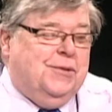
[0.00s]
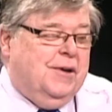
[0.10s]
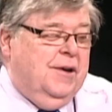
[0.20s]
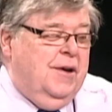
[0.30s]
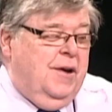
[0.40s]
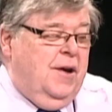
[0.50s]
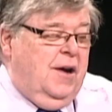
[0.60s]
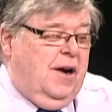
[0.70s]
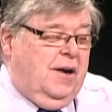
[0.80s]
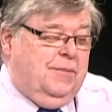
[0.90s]
who are
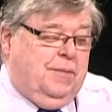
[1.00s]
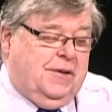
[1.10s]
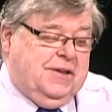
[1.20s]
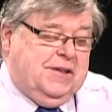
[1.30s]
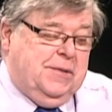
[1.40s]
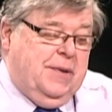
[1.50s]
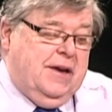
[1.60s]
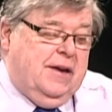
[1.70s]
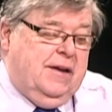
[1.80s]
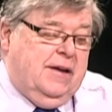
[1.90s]

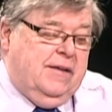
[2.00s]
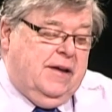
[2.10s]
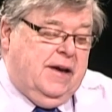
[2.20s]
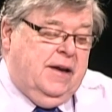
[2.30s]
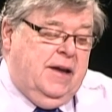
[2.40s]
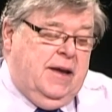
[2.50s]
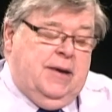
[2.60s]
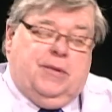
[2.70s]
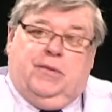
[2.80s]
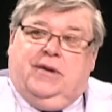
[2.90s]
participating in that.
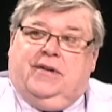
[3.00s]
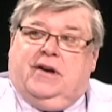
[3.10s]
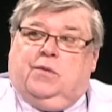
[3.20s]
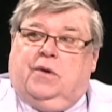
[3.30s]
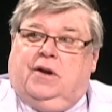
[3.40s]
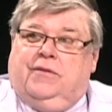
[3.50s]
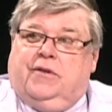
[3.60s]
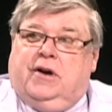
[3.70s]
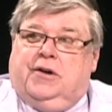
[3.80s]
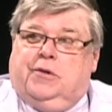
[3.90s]
But we've had well
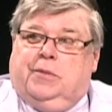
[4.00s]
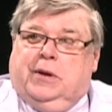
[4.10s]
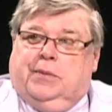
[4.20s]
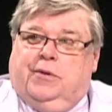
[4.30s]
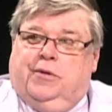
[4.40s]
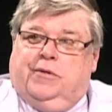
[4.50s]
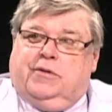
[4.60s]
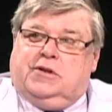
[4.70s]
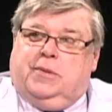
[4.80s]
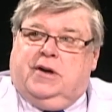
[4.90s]
over 100 people who have
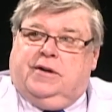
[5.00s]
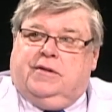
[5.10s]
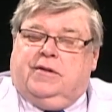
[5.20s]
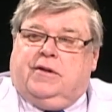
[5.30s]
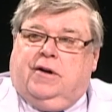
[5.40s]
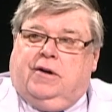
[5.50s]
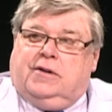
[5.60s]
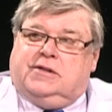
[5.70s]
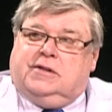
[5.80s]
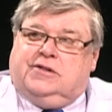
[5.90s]
responded to the
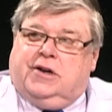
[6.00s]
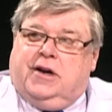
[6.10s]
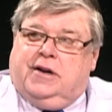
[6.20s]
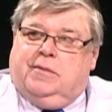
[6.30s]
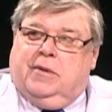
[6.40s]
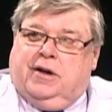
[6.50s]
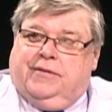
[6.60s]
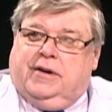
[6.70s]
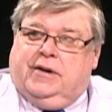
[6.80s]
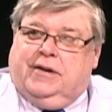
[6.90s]
calls that John and
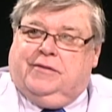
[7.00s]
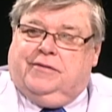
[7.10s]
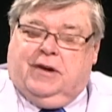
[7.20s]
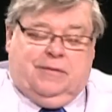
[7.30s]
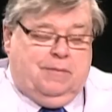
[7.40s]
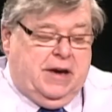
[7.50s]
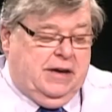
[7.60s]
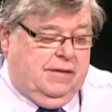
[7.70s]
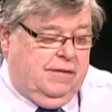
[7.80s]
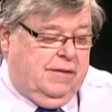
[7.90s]
Melva have
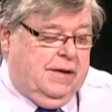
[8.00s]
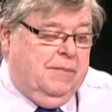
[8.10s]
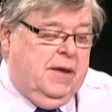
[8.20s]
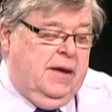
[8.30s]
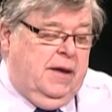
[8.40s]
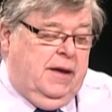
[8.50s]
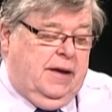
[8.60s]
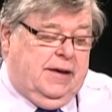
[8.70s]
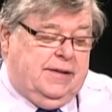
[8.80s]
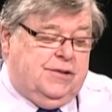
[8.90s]
made to them
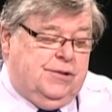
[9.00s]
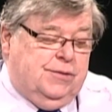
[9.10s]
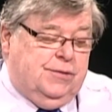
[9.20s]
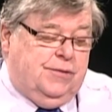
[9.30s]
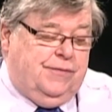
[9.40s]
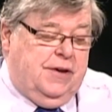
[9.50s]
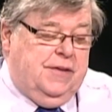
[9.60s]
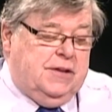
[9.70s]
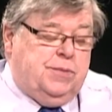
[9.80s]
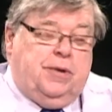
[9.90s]
to
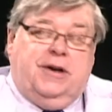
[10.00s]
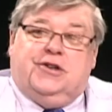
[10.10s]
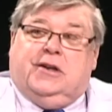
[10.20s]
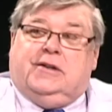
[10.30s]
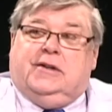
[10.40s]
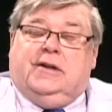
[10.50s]
fund this project.